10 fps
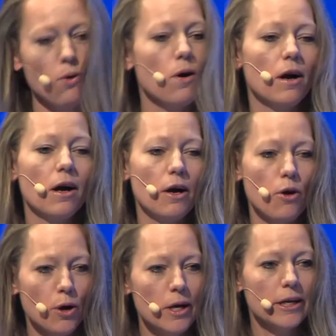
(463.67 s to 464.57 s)
or
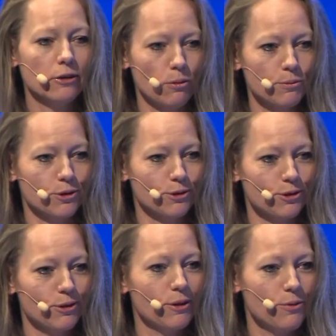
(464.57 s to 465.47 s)
are early
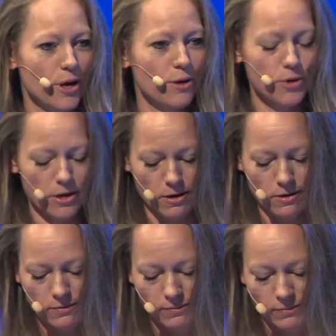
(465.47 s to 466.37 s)
adopters the way we
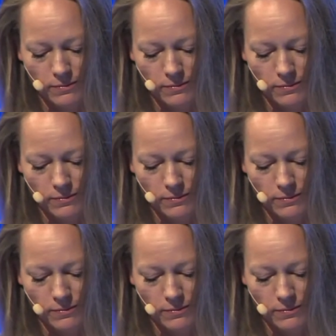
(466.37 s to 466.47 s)
are.